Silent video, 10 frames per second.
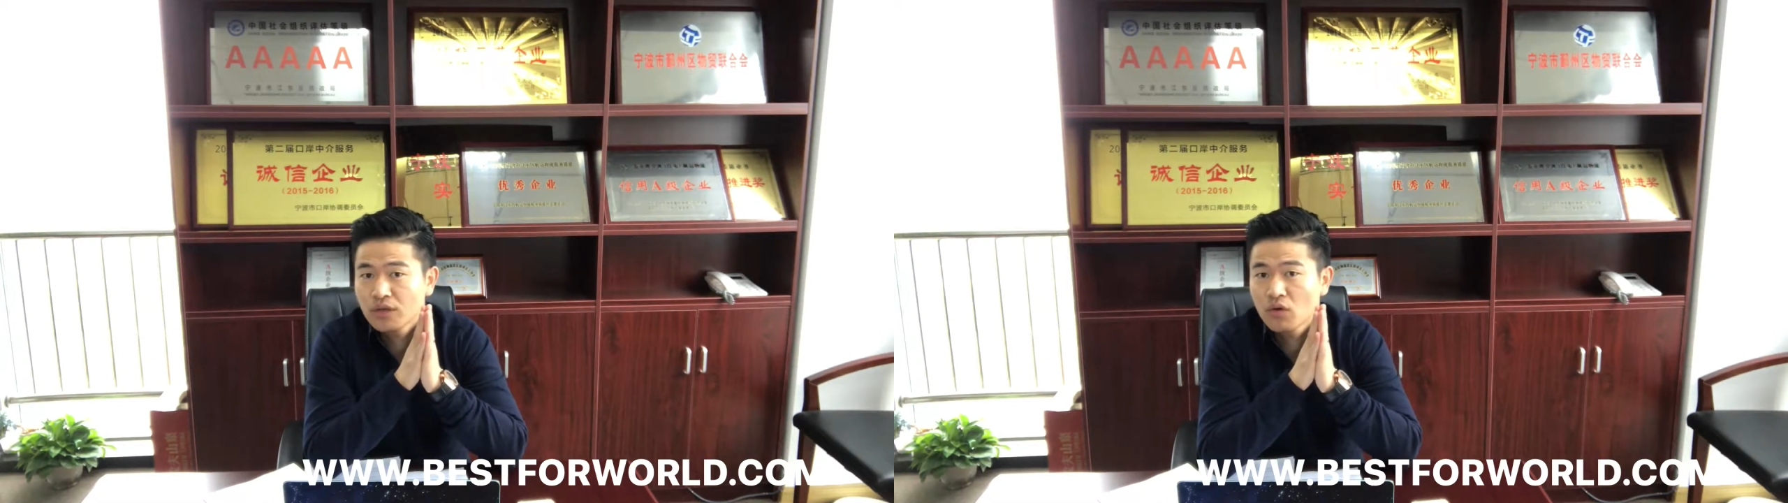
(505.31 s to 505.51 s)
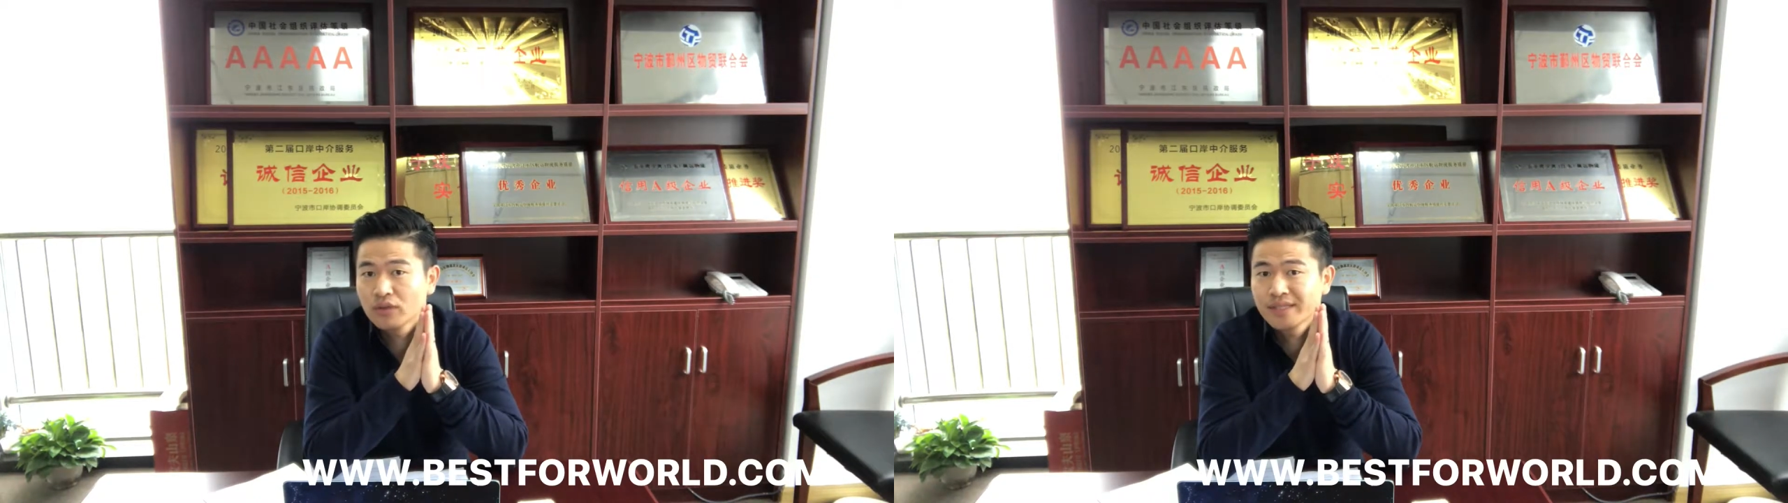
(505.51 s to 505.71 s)

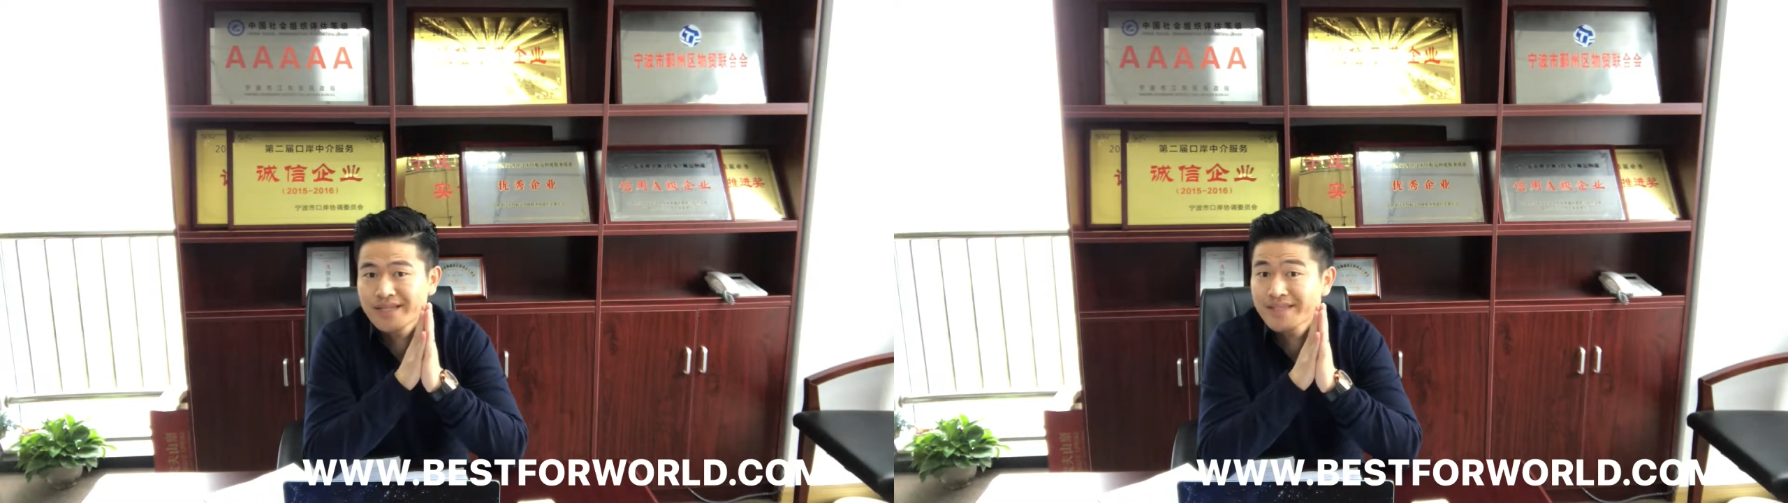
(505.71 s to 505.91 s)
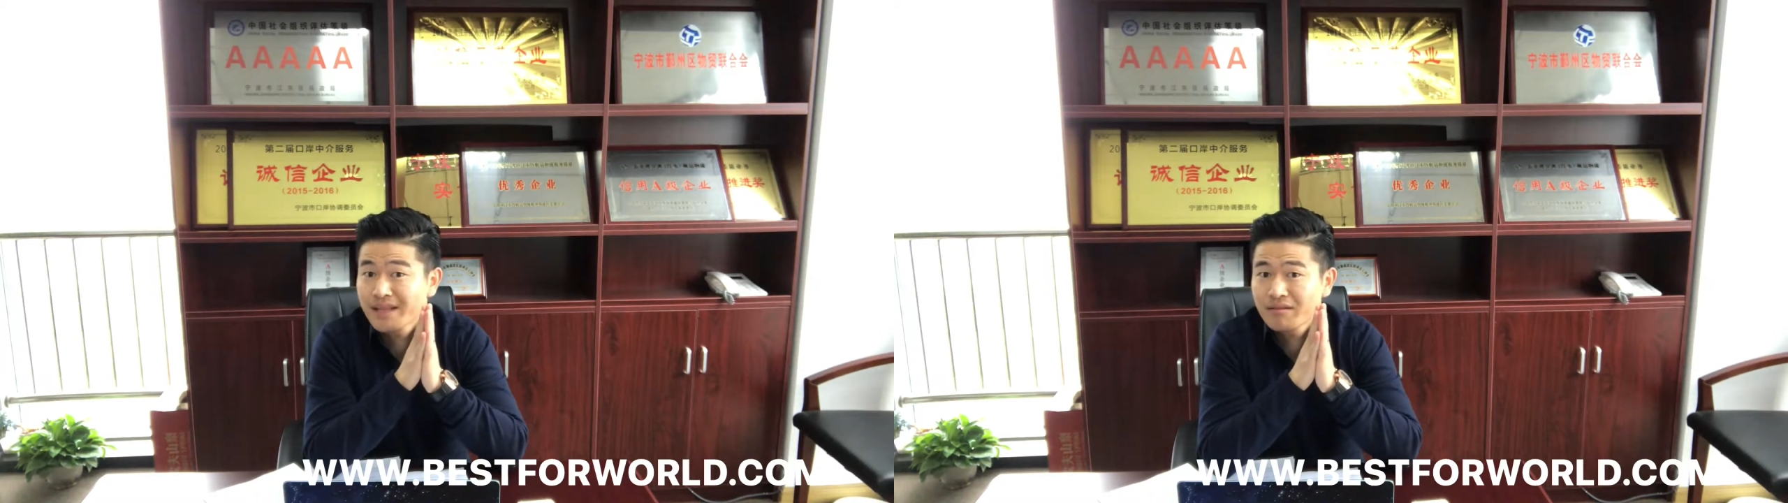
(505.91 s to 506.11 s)
or
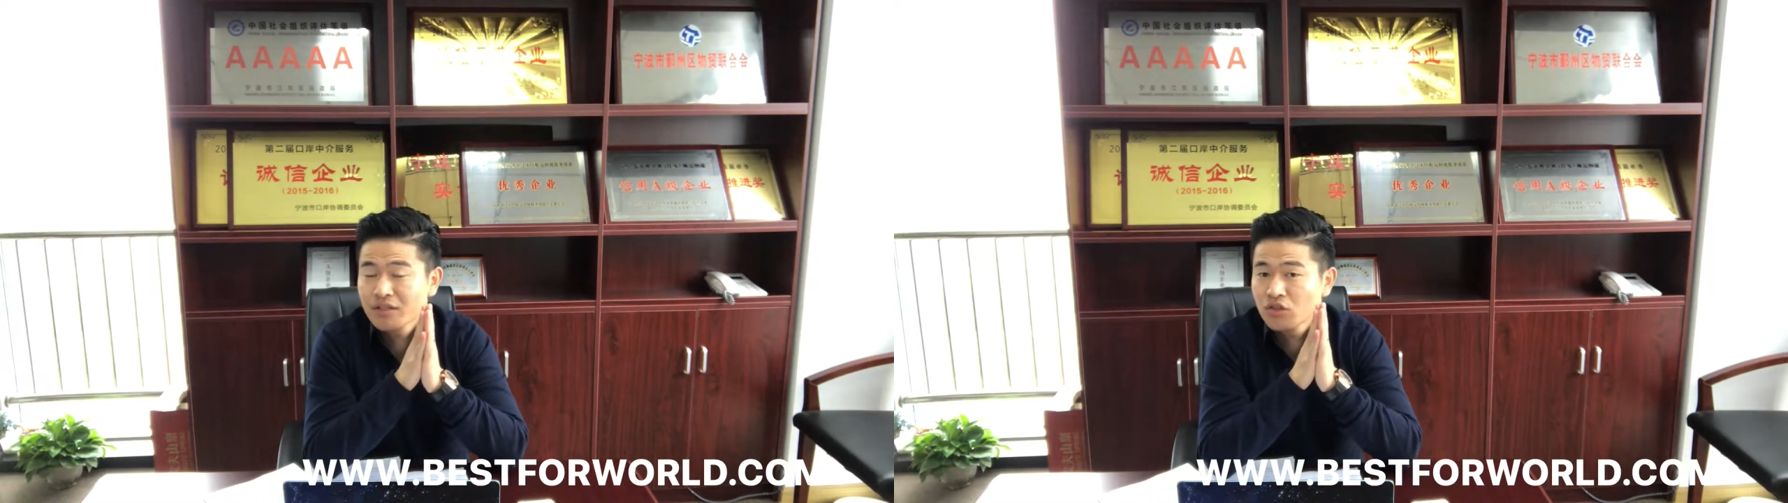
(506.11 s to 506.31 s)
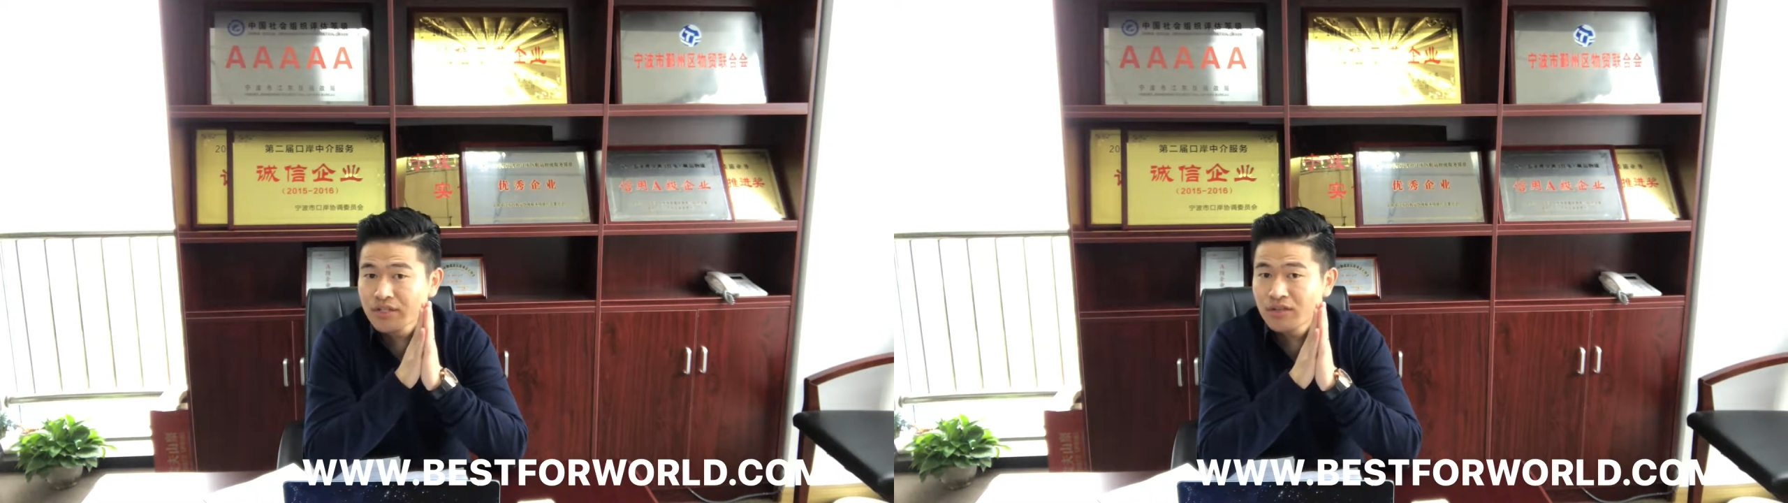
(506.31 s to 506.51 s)

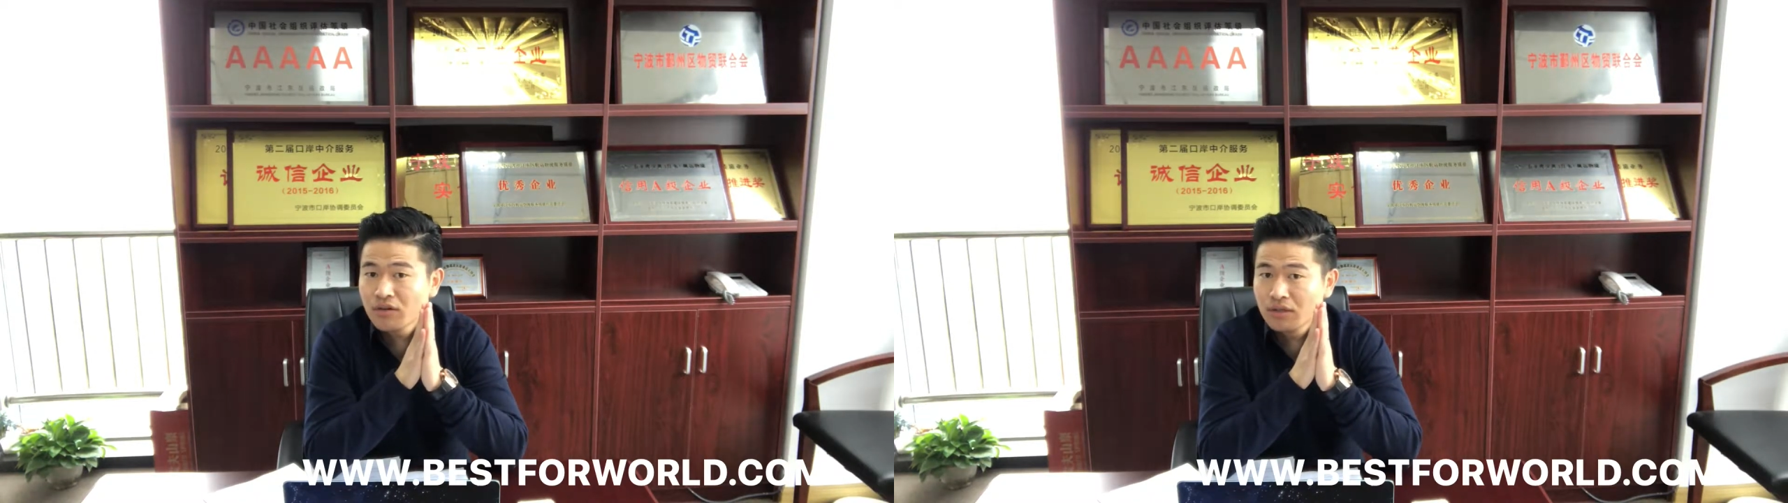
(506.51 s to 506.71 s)
10,000 US.